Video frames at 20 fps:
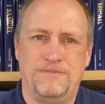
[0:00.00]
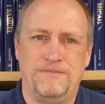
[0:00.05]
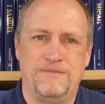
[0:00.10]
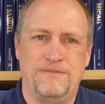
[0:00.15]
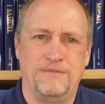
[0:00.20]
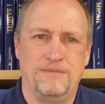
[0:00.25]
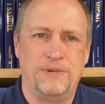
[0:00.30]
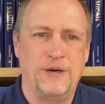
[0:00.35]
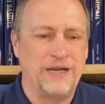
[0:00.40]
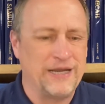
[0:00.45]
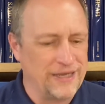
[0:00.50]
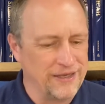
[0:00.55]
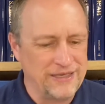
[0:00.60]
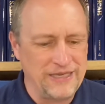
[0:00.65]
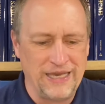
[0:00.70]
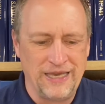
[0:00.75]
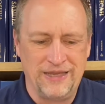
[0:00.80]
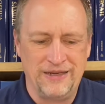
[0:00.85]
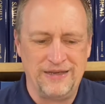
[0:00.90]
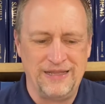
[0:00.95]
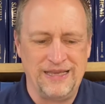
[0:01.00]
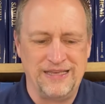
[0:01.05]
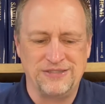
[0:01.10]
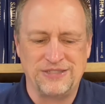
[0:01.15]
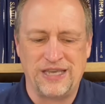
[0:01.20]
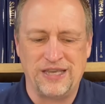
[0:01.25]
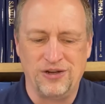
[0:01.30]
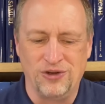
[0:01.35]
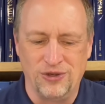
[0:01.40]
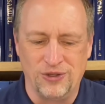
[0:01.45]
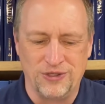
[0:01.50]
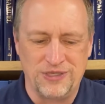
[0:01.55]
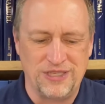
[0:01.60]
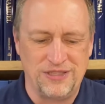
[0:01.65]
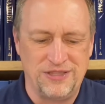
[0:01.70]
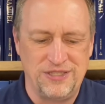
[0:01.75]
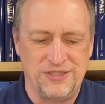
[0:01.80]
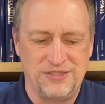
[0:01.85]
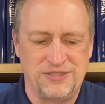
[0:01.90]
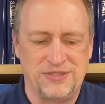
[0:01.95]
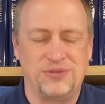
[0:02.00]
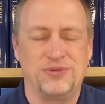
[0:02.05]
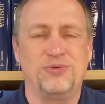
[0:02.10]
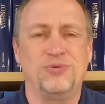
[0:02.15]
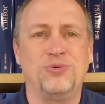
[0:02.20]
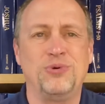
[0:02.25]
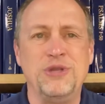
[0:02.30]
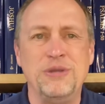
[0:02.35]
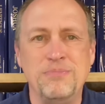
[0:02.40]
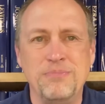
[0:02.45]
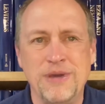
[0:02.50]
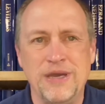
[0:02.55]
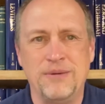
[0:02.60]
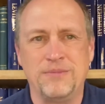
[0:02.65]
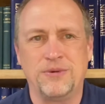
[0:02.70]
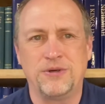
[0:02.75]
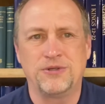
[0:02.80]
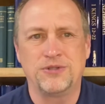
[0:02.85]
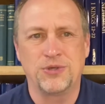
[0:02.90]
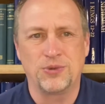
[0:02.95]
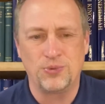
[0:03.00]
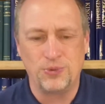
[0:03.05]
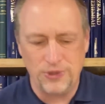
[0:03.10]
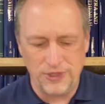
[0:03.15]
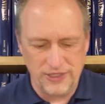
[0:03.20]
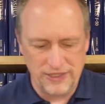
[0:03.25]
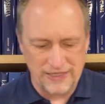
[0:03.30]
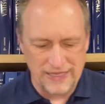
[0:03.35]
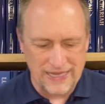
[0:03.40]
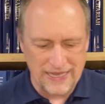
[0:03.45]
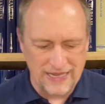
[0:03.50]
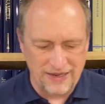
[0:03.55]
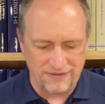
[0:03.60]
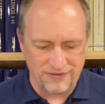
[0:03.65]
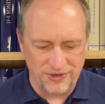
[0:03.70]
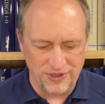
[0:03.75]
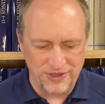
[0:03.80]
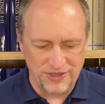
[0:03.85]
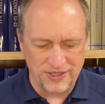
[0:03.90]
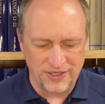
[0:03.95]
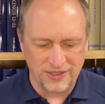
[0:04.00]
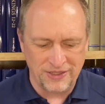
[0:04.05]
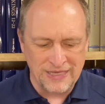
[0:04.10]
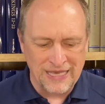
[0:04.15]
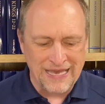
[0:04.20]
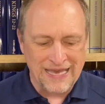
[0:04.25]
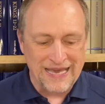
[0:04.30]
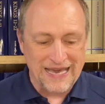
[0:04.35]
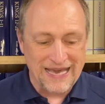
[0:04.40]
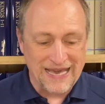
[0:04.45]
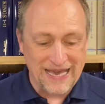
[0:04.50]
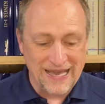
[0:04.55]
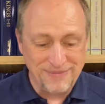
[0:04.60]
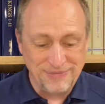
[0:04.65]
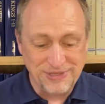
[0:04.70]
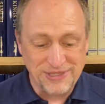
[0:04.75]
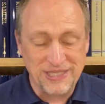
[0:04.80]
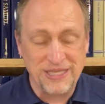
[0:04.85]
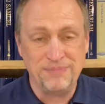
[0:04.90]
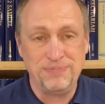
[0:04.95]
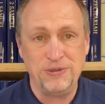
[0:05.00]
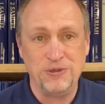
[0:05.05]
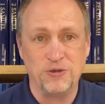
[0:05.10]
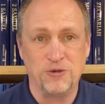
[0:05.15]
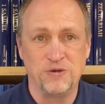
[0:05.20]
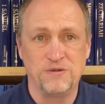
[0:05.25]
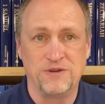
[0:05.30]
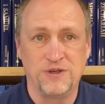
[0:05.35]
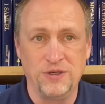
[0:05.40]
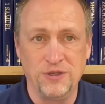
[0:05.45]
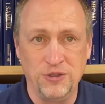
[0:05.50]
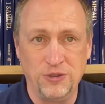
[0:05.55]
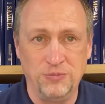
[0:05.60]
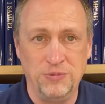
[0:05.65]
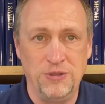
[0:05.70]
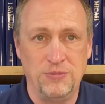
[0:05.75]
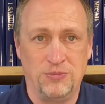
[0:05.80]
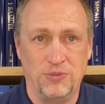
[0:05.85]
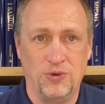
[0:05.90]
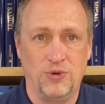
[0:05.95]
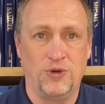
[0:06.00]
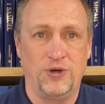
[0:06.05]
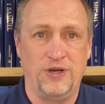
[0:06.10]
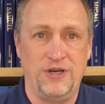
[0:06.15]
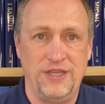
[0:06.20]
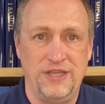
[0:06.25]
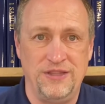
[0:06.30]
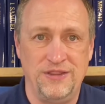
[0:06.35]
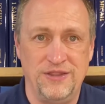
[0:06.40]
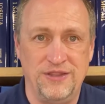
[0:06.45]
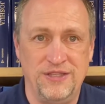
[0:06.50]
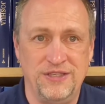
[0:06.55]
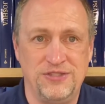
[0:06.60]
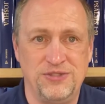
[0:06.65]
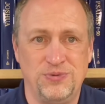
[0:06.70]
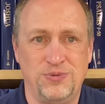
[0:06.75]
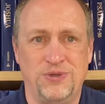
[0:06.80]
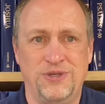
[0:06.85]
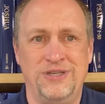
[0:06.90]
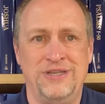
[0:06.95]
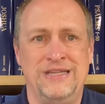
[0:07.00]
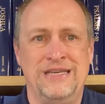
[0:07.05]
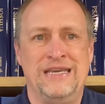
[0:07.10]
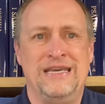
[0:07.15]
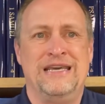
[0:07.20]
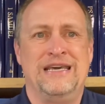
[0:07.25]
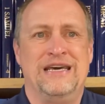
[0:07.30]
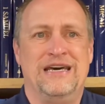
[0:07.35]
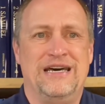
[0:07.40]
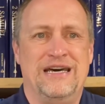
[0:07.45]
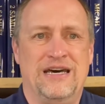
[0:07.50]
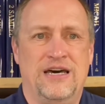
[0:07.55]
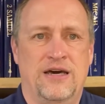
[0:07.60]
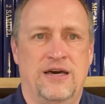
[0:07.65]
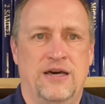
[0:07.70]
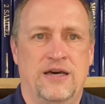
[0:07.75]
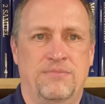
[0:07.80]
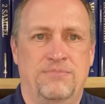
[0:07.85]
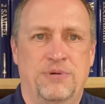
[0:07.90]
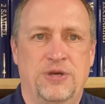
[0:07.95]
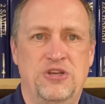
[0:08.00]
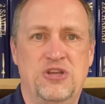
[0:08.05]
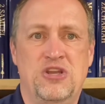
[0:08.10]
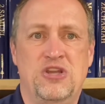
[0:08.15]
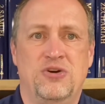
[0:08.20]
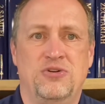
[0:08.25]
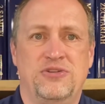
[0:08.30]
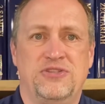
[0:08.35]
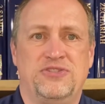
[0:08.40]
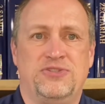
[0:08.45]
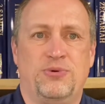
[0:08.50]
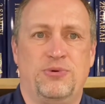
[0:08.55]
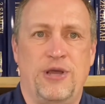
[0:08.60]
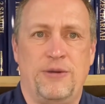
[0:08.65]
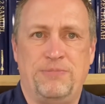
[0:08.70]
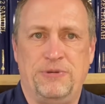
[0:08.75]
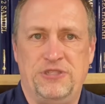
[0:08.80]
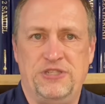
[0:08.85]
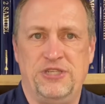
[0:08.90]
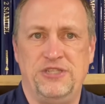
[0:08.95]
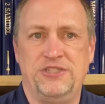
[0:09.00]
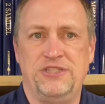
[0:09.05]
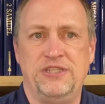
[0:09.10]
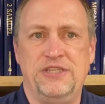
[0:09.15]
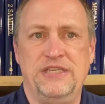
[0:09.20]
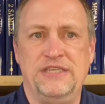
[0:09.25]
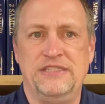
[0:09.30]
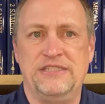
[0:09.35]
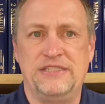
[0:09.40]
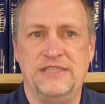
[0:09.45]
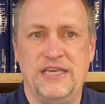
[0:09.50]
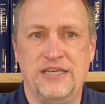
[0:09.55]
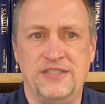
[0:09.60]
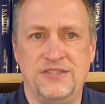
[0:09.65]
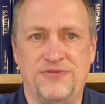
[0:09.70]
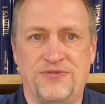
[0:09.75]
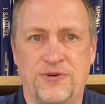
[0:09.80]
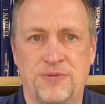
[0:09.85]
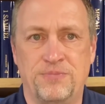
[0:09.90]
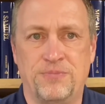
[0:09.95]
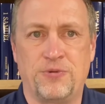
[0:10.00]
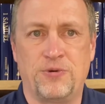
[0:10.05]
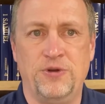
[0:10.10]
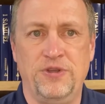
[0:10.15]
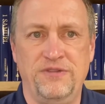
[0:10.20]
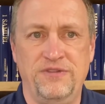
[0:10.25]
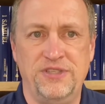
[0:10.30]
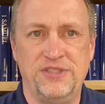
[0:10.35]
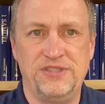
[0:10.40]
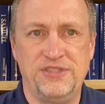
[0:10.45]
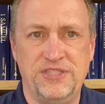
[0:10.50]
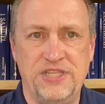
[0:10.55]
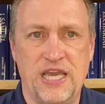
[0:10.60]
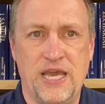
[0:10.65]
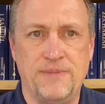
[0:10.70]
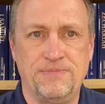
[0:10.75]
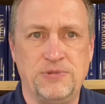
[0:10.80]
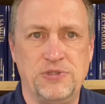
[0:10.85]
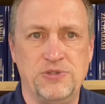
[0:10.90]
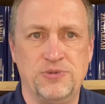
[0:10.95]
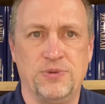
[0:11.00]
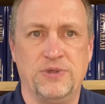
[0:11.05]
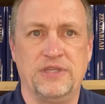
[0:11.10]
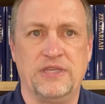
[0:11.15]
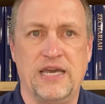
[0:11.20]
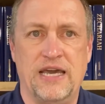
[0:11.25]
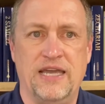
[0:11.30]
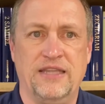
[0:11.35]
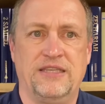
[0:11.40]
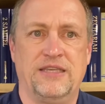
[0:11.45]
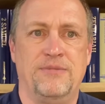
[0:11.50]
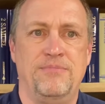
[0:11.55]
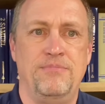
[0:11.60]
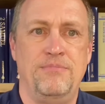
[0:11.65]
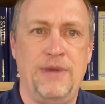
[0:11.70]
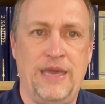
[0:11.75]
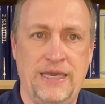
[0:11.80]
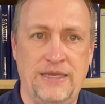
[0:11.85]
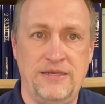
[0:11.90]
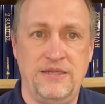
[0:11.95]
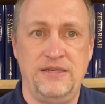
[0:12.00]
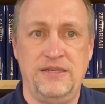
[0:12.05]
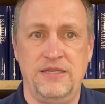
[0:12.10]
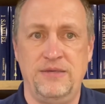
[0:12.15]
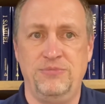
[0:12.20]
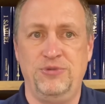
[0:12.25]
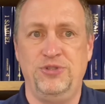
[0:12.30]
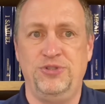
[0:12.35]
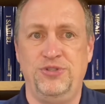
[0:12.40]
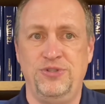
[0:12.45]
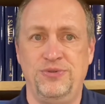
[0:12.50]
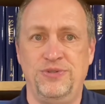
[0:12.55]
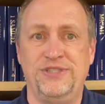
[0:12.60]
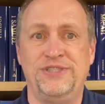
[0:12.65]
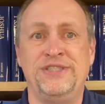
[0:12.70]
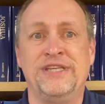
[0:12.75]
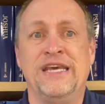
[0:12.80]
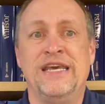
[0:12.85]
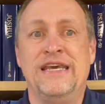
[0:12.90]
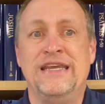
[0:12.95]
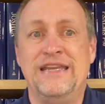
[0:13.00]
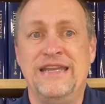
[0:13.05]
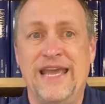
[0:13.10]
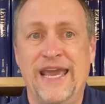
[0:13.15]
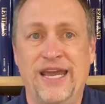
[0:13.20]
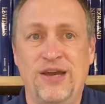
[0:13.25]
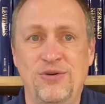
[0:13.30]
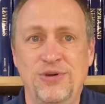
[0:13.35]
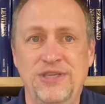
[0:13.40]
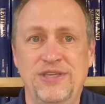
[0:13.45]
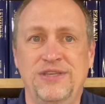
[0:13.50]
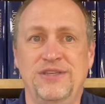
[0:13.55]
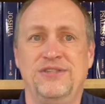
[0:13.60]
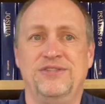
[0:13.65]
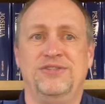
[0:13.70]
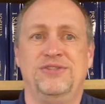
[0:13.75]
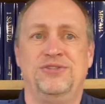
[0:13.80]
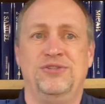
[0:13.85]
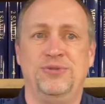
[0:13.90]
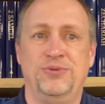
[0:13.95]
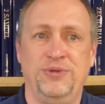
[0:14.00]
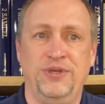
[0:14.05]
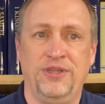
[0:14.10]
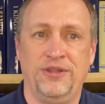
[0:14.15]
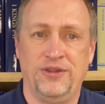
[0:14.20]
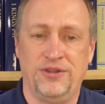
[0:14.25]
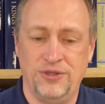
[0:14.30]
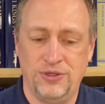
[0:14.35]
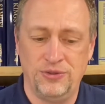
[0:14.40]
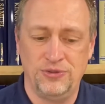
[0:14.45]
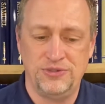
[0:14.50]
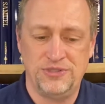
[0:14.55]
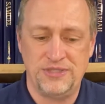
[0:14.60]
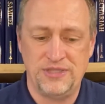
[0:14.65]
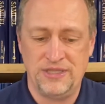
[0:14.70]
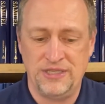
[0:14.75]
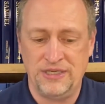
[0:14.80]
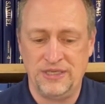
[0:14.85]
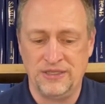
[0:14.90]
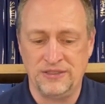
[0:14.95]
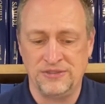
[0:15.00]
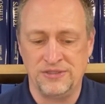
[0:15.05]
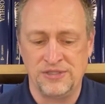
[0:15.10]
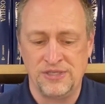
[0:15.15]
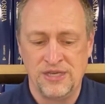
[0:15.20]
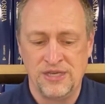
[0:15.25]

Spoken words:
but again, as I look at this, remember to read everything. I'm skipping over a little bit more in this one. But notice the repetition he says from previous chapters when God commanded him to do this. Now he is doing those things.